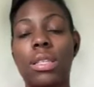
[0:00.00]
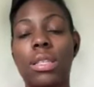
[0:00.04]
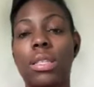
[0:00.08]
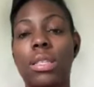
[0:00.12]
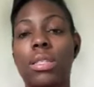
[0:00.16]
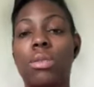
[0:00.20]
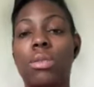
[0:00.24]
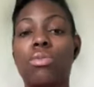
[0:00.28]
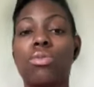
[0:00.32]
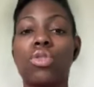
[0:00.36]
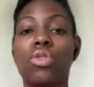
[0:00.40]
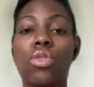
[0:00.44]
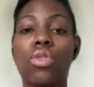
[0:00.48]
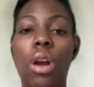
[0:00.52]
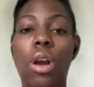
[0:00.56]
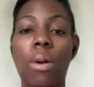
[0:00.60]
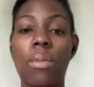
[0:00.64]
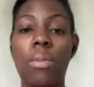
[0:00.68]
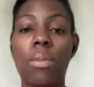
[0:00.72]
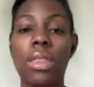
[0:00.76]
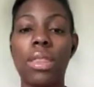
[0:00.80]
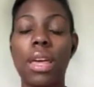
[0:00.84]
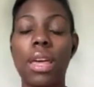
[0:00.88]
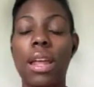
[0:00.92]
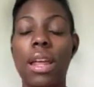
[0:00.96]
This is some
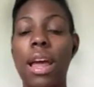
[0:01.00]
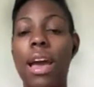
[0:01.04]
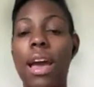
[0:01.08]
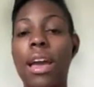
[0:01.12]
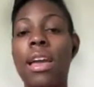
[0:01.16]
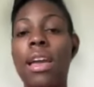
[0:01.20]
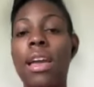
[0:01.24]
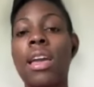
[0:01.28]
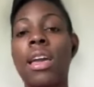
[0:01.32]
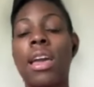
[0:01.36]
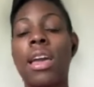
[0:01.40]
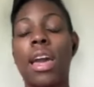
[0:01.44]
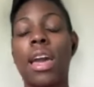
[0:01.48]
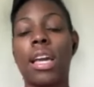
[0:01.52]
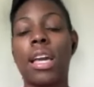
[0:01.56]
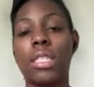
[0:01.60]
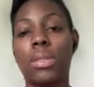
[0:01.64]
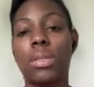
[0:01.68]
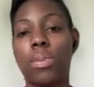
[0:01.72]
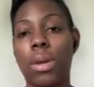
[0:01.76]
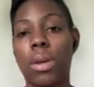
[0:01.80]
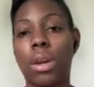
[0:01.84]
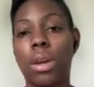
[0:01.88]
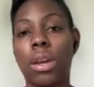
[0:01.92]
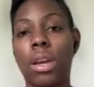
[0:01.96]
trauma that I
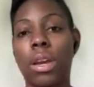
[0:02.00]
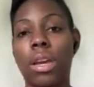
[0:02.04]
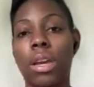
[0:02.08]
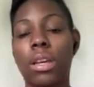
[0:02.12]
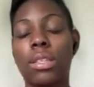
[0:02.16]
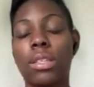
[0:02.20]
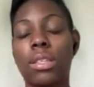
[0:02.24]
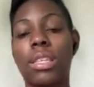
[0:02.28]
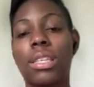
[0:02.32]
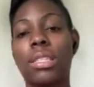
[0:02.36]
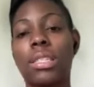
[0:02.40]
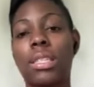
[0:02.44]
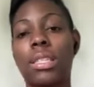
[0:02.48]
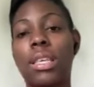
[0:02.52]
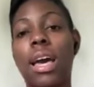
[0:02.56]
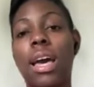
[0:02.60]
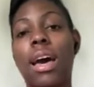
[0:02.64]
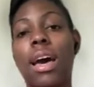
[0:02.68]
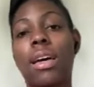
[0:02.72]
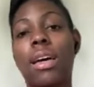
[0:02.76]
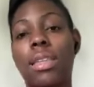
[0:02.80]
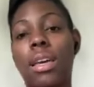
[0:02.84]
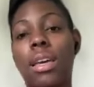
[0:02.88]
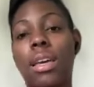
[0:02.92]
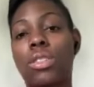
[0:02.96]
experienced. This is
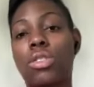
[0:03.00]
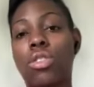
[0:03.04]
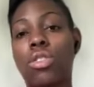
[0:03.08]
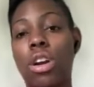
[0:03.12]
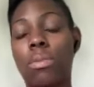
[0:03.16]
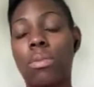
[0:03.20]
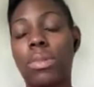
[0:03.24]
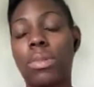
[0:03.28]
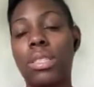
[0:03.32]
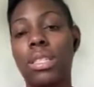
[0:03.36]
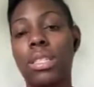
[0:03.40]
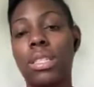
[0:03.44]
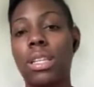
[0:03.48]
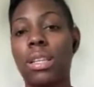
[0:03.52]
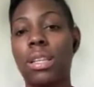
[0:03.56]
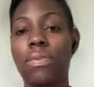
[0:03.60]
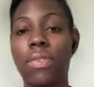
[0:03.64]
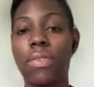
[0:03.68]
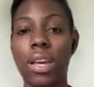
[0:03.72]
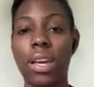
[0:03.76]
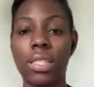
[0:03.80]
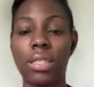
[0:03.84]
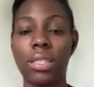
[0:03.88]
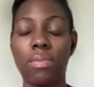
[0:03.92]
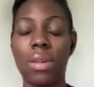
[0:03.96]
how that trauma still
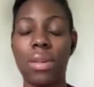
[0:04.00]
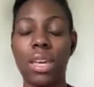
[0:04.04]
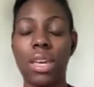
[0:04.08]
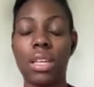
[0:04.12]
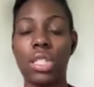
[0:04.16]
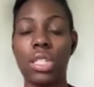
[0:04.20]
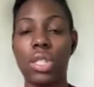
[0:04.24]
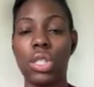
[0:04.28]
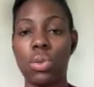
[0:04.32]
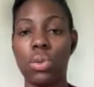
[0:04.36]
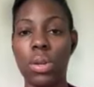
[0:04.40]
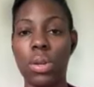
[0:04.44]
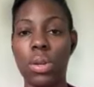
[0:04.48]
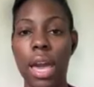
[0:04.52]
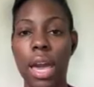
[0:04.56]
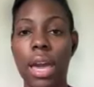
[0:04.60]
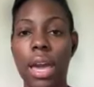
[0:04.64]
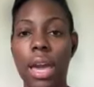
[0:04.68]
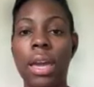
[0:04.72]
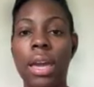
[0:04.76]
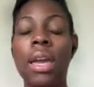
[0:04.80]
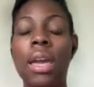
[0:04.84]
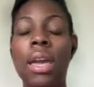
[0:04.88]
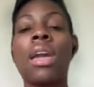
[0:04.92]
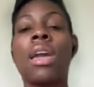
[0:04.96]
affects me in
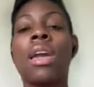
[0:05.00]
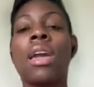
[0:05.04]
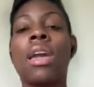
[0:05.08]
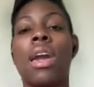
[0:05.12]
today.